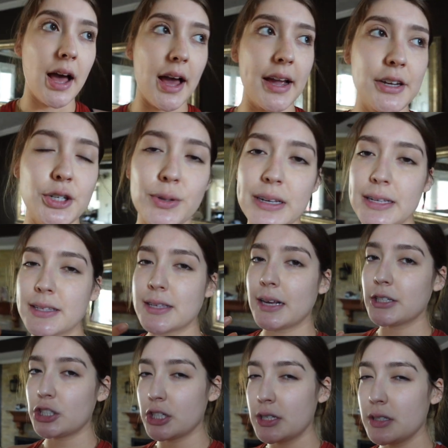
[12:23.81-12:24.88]
I do it in
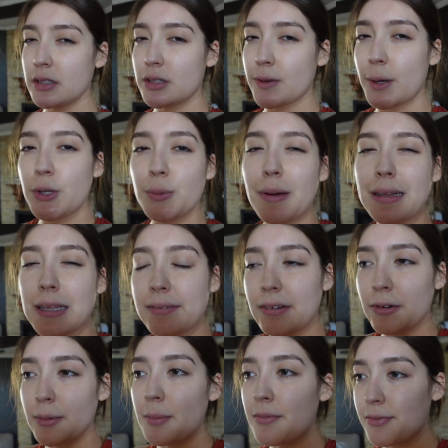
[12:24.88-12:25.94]
sections, so I do my living room